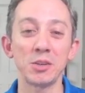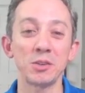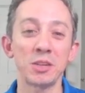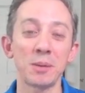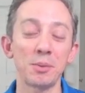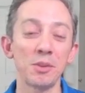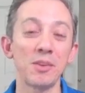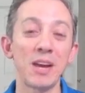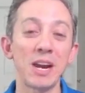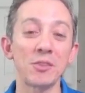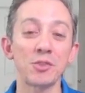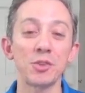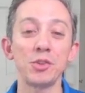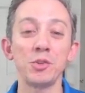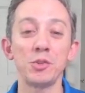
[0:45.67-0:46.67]
a couple of
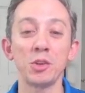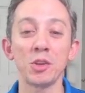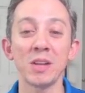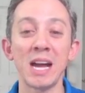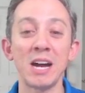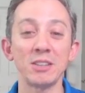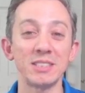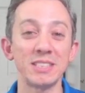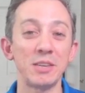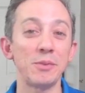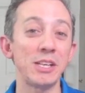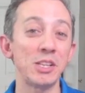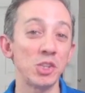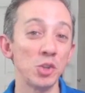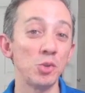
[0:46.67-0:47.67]
afternoon clouds, and then
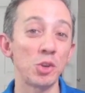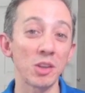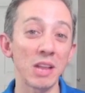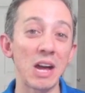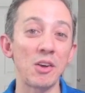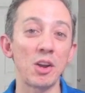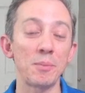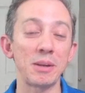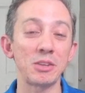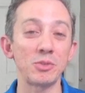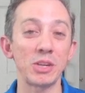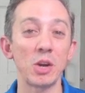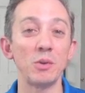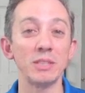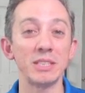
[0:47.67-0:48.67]
we do cloud up as we
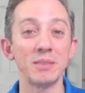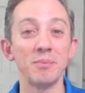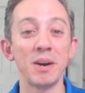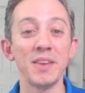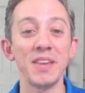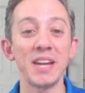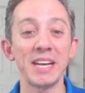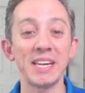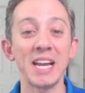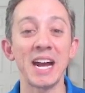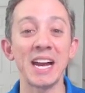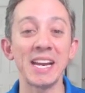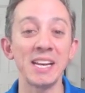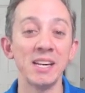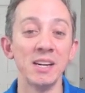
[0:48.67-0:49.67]
go into Monday
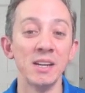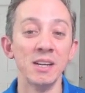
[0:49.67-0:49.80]
night.